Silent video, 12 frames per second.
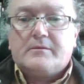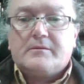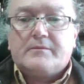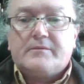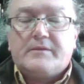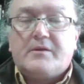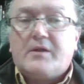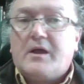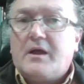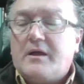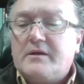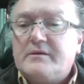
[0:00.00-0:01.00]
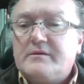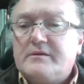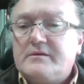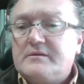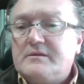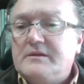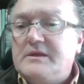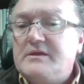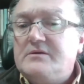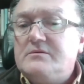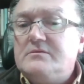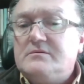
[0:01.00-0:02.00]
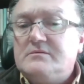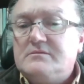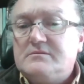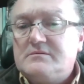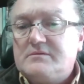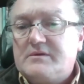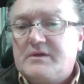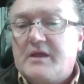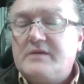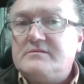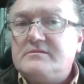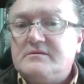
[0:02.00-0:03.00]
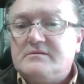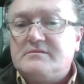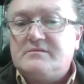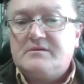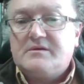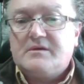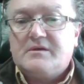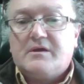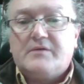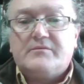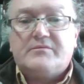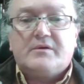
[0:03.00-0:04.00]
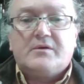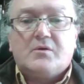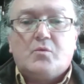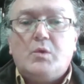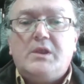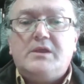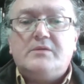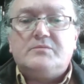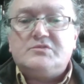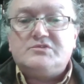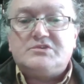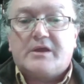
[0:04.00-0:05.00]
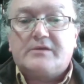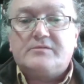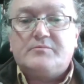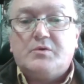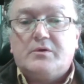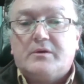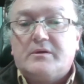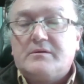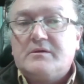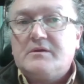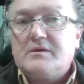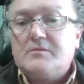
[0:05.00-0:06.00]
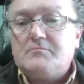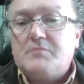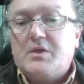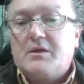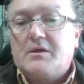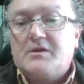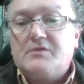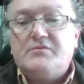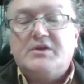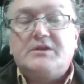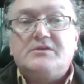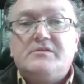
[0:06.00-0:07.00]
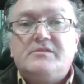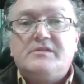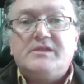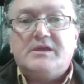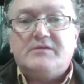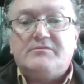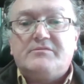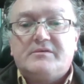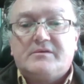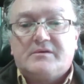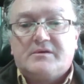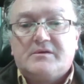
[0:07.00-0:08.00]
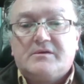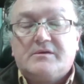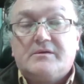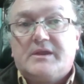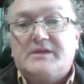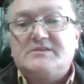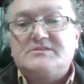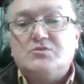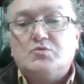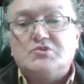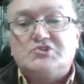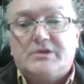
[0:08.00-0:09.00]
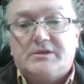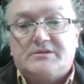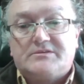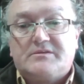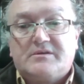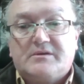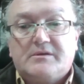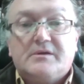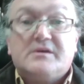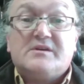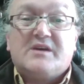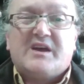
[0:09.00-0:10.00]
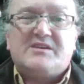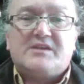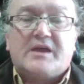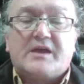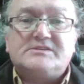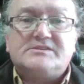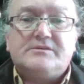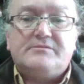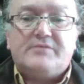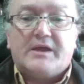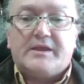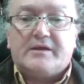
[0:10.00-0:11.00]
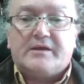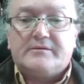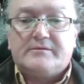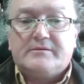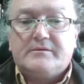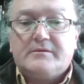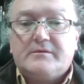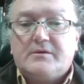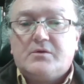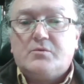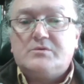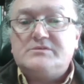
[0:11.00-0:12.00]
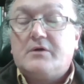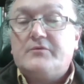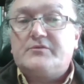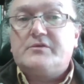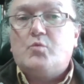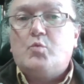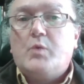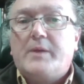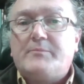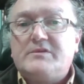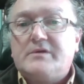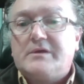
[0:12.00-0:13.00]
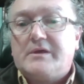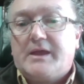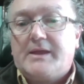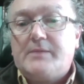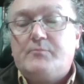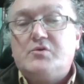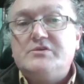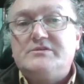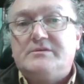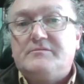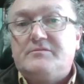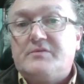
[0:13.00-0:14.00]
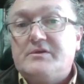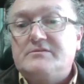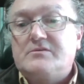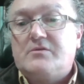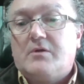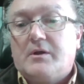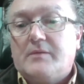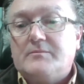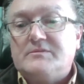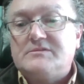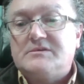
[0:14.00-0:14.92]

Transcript: There are legal cases of William Shakspēr being a convicted thief, an extortionist, a tax evader, who was often whipped and imprisoned for his crimes.